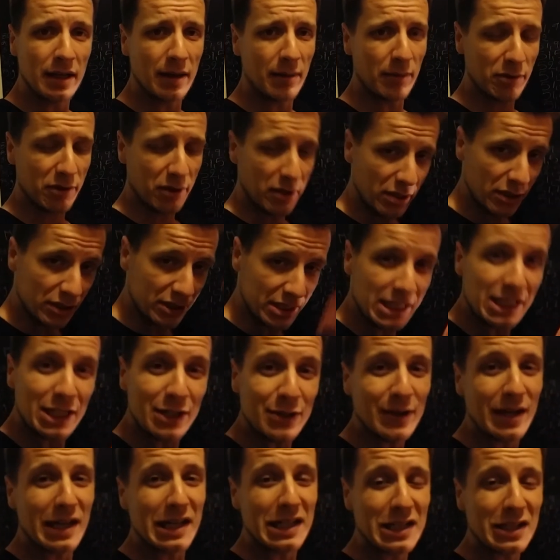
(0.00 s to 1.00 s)
I'm gonna
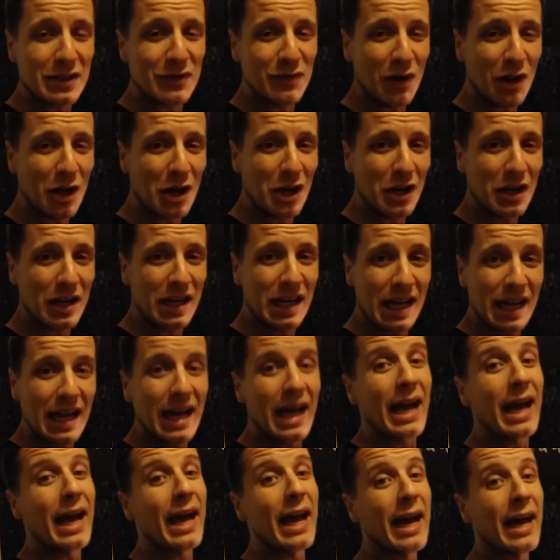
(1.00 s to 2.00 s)
continue edit this vlog,
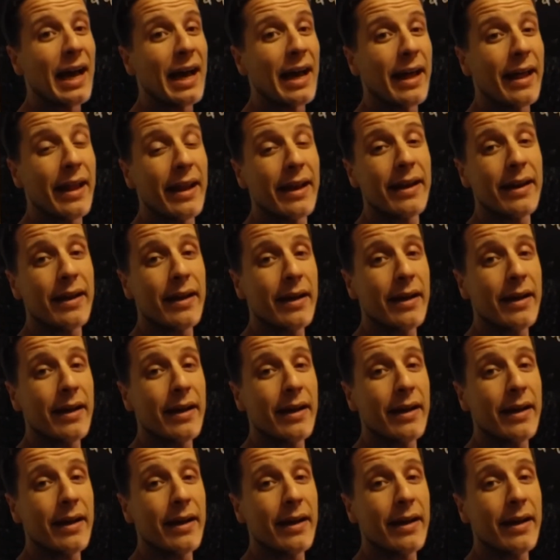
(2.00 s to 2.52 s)
and